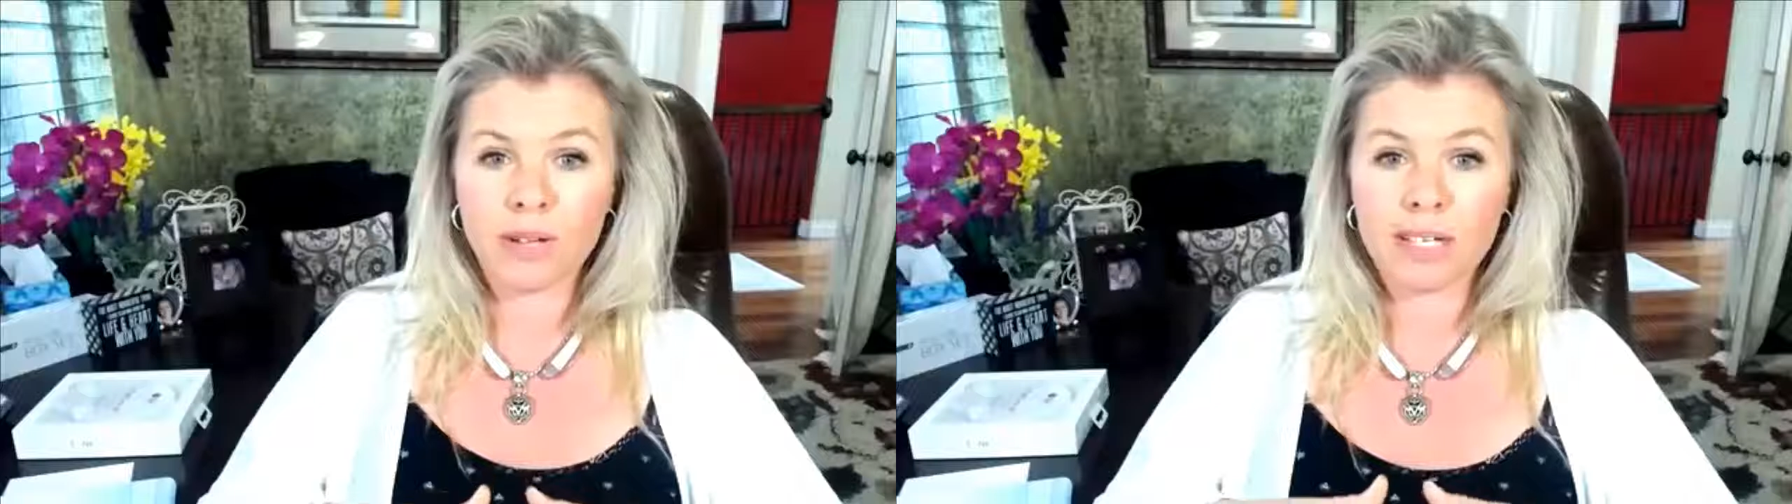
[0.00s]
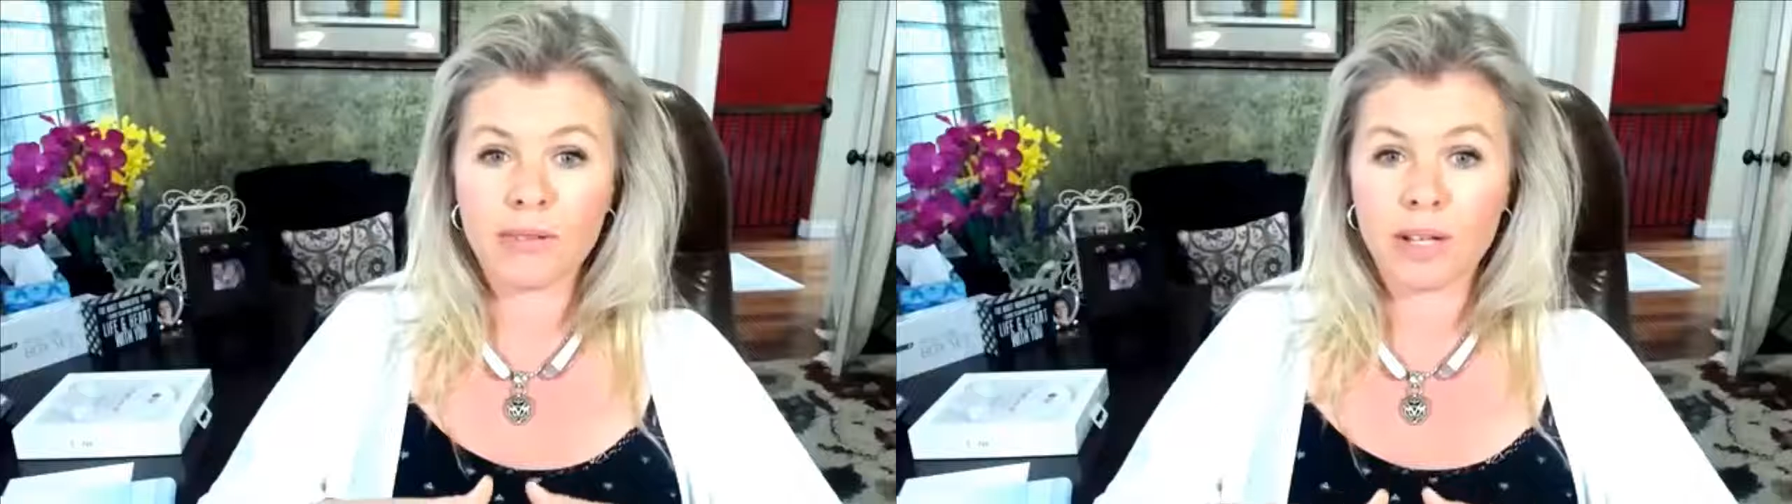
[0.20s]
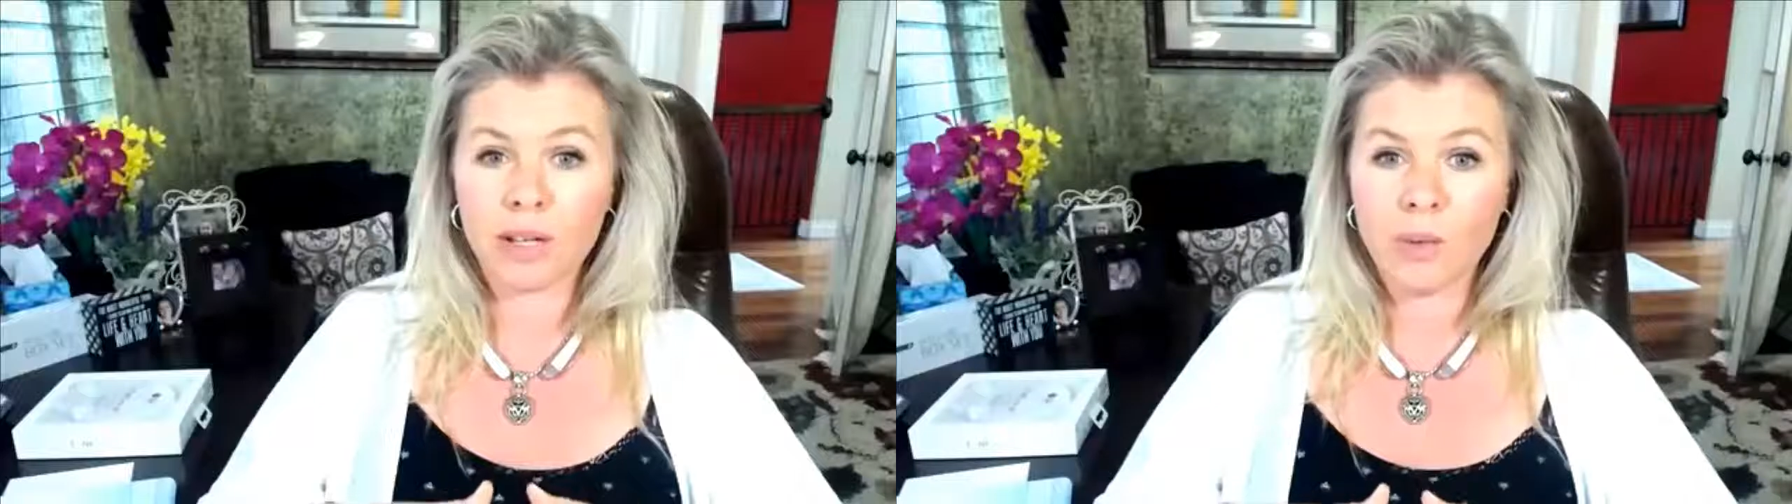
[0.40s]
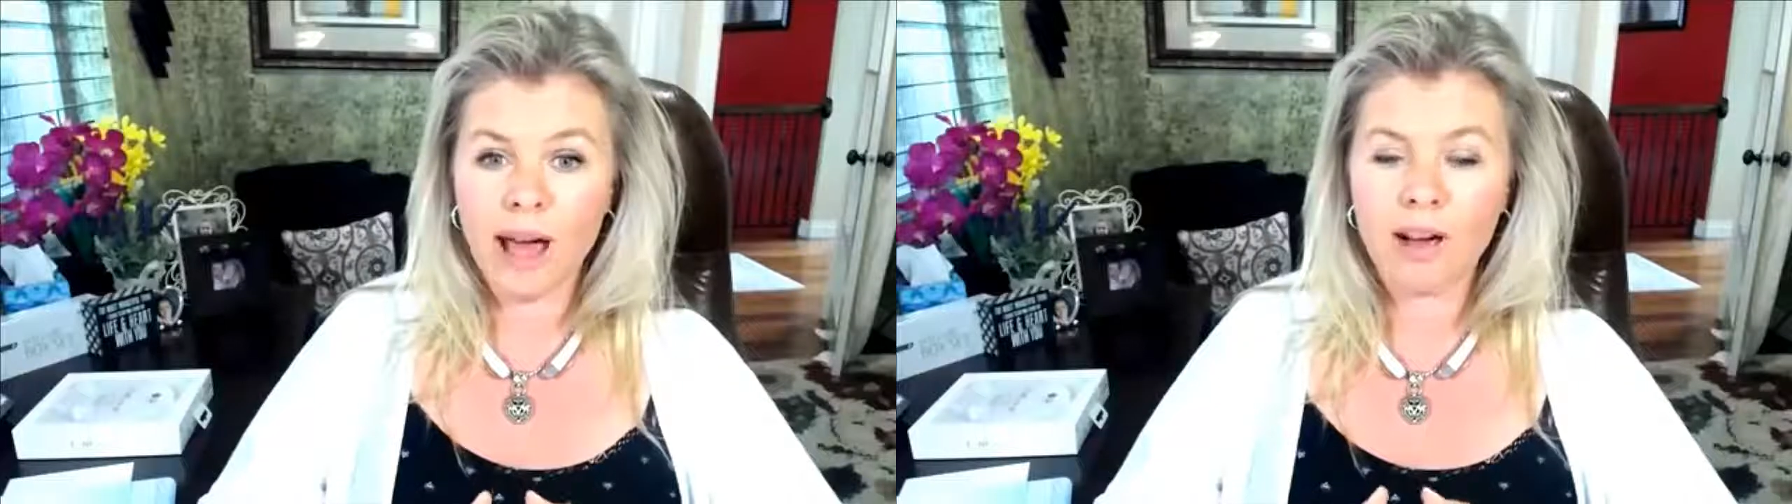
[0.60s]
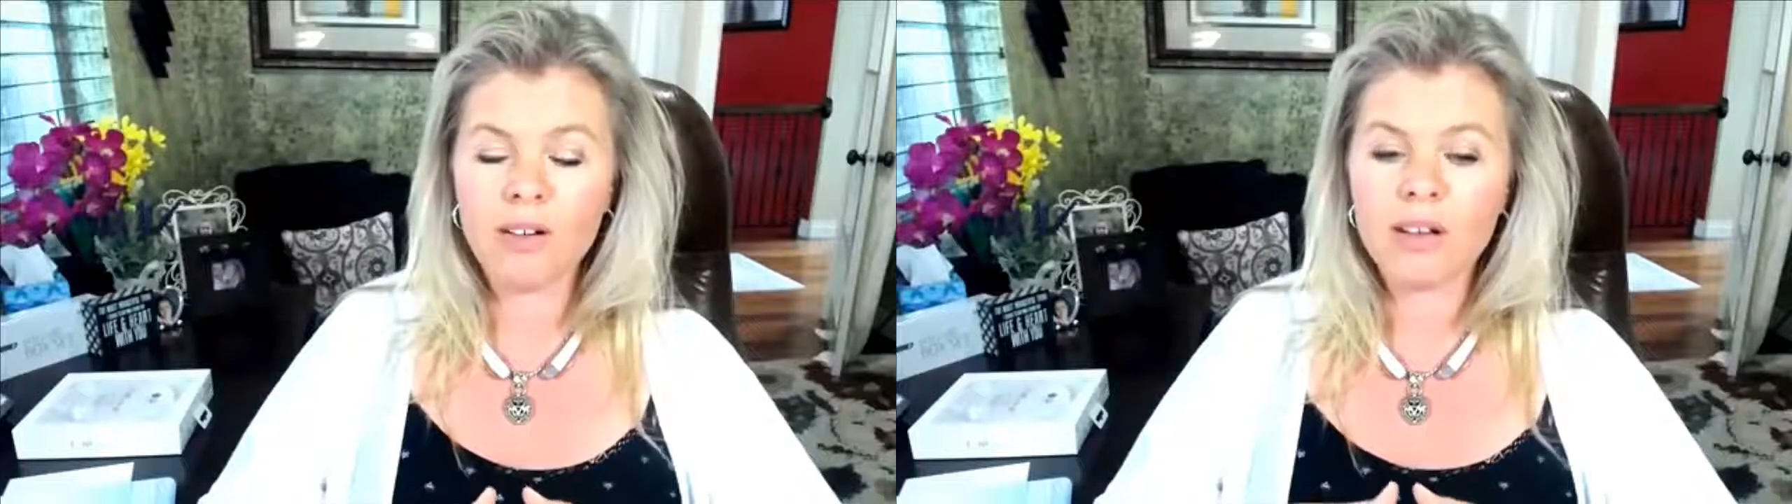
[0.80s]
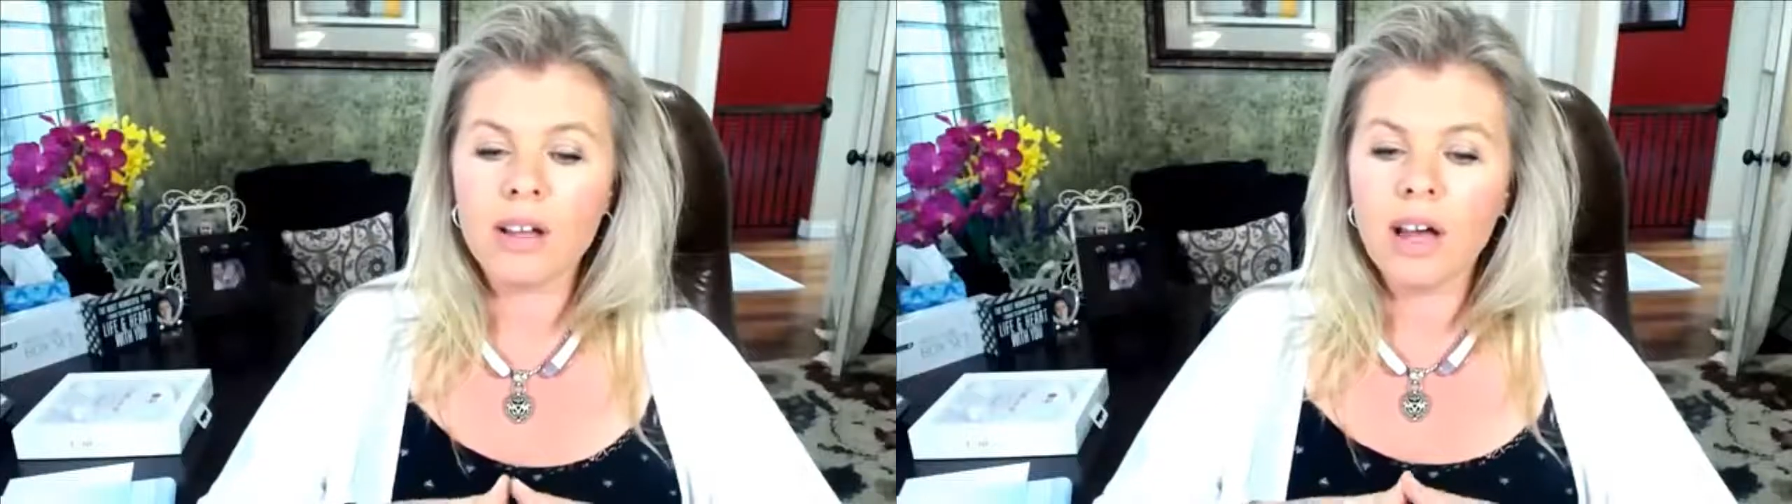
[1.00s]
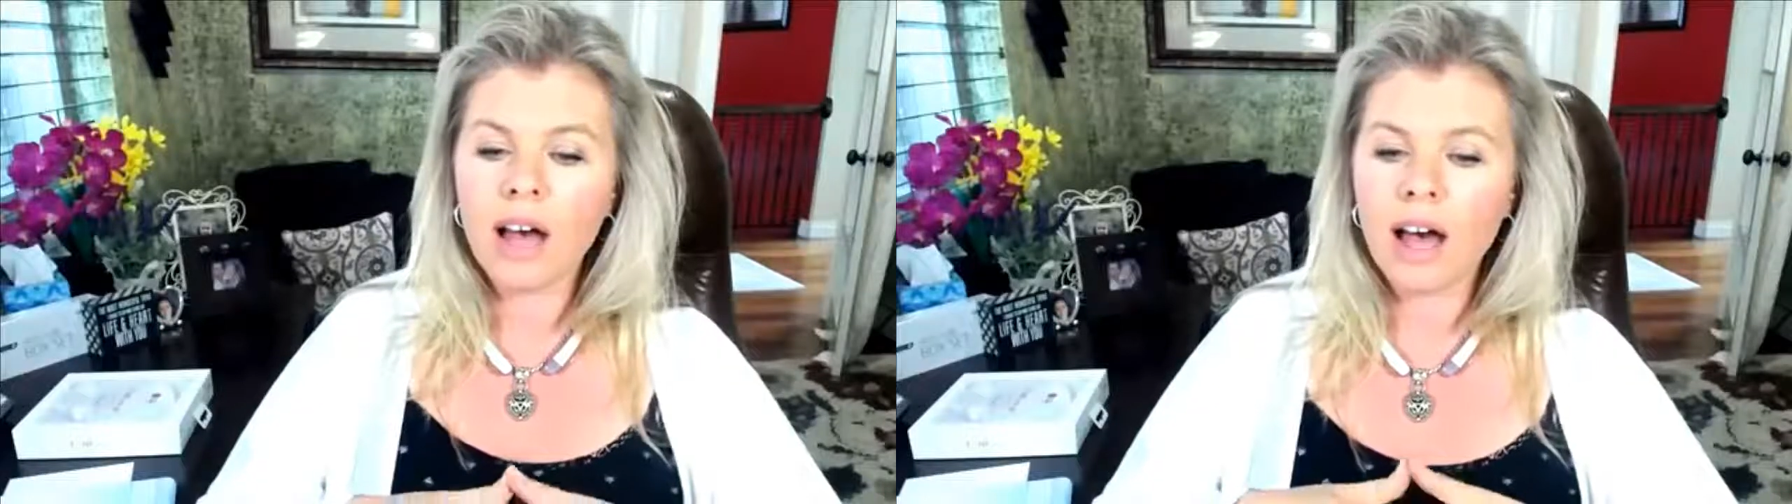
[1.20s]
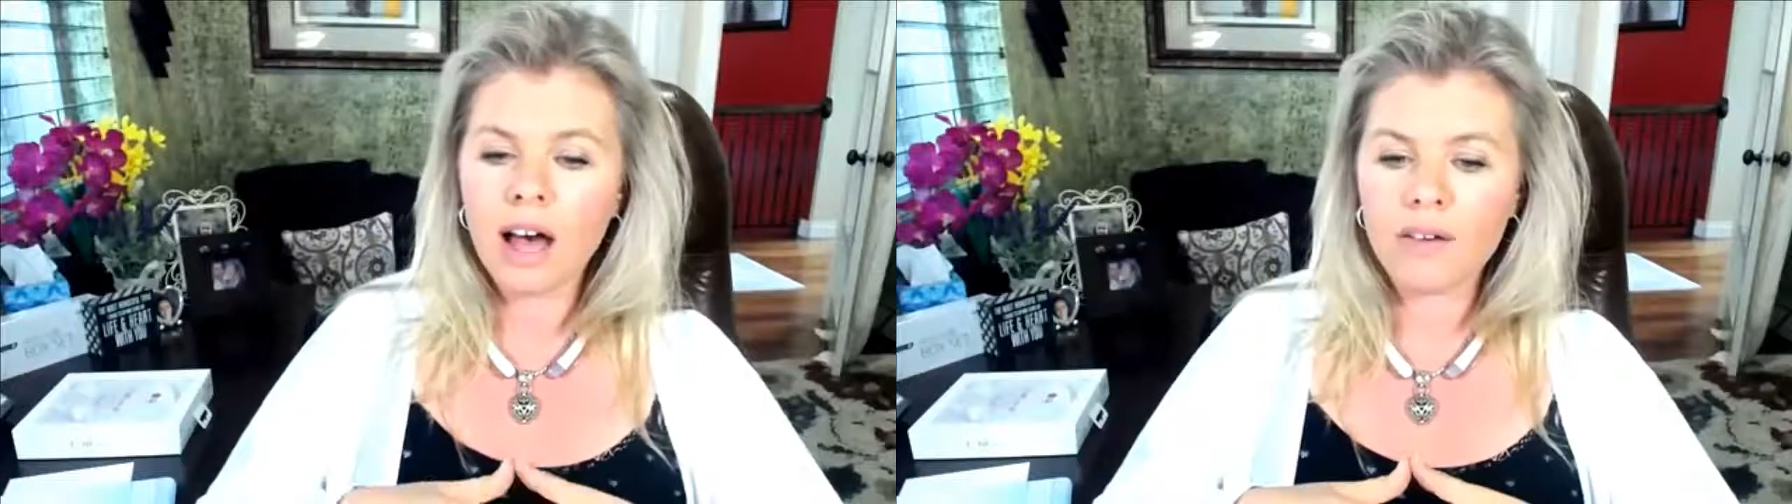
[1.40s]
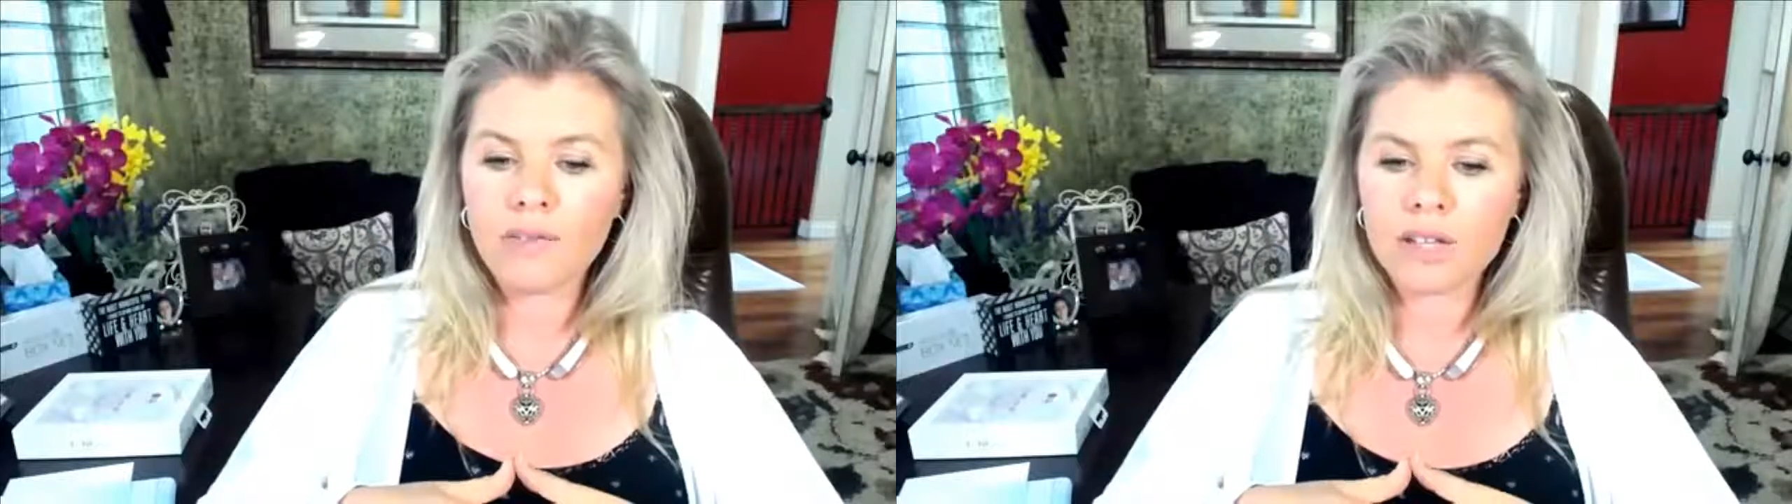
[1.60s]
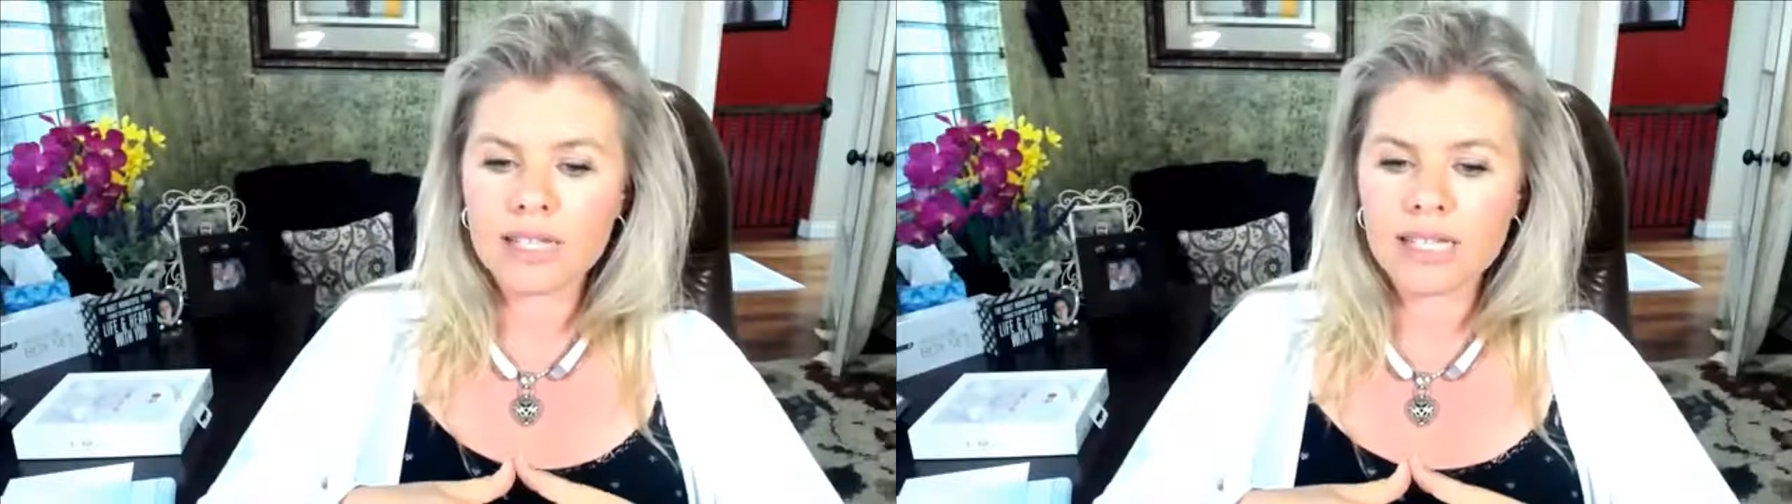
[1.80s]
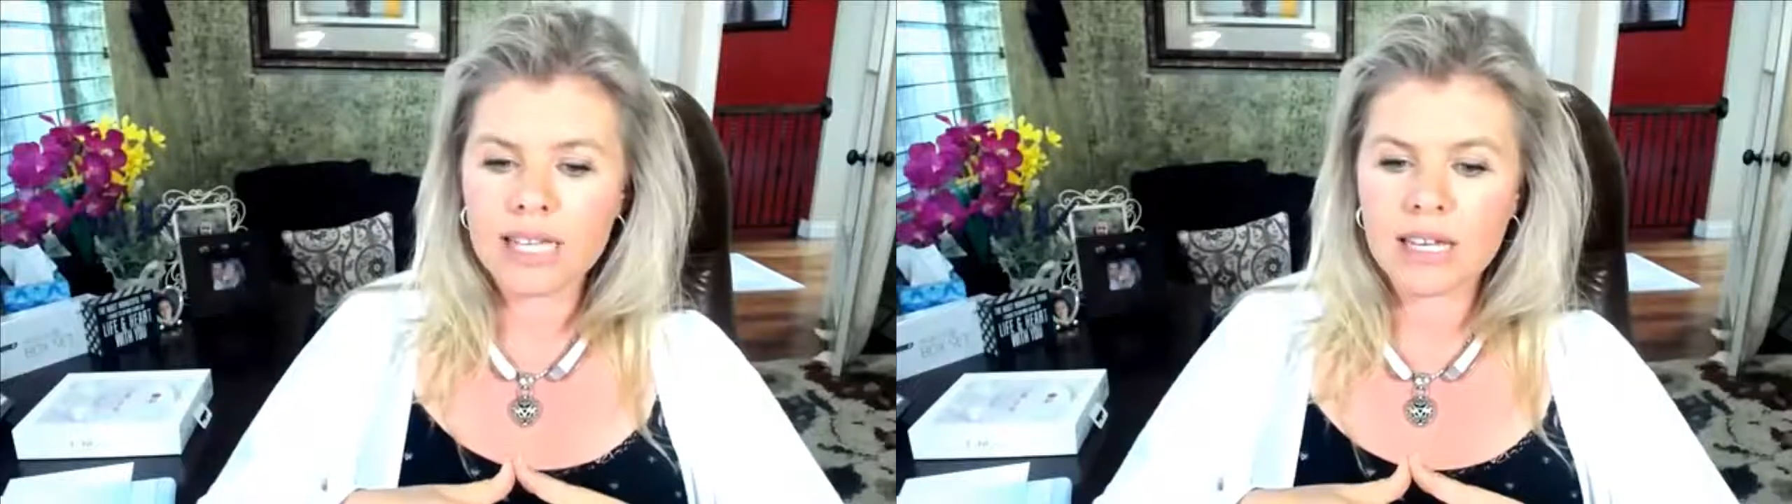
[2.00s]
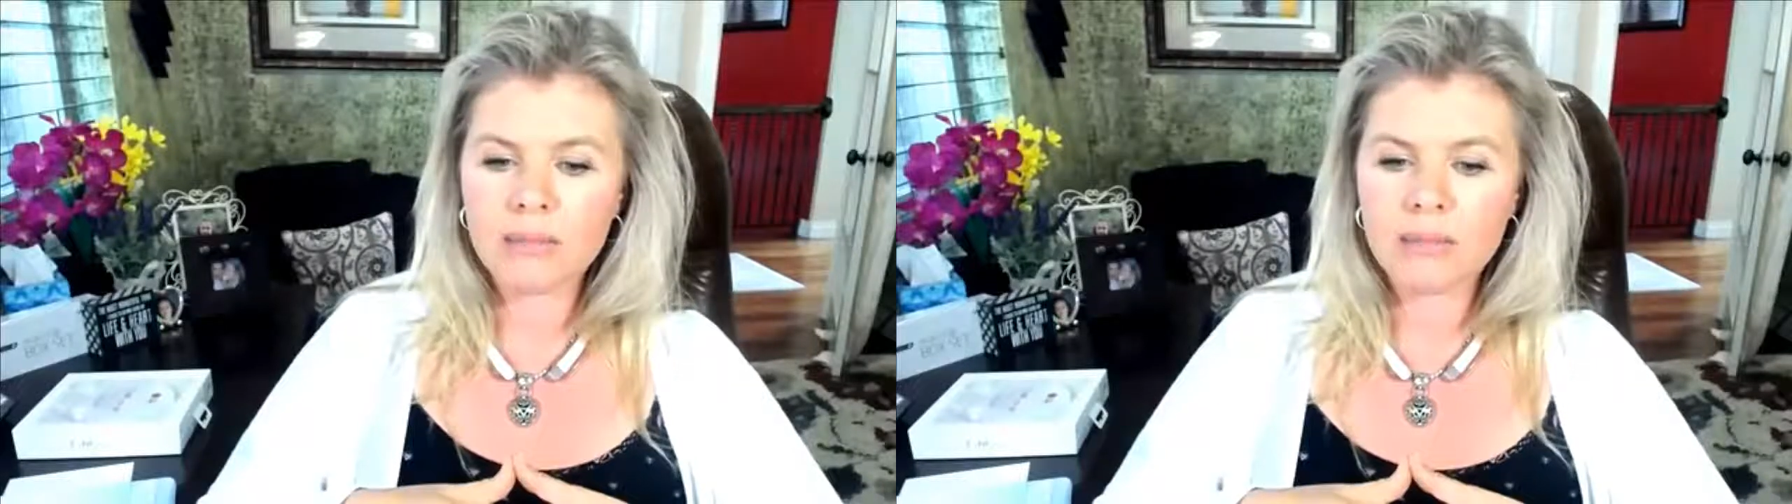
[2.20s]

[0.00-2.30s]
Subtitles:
really well for the team.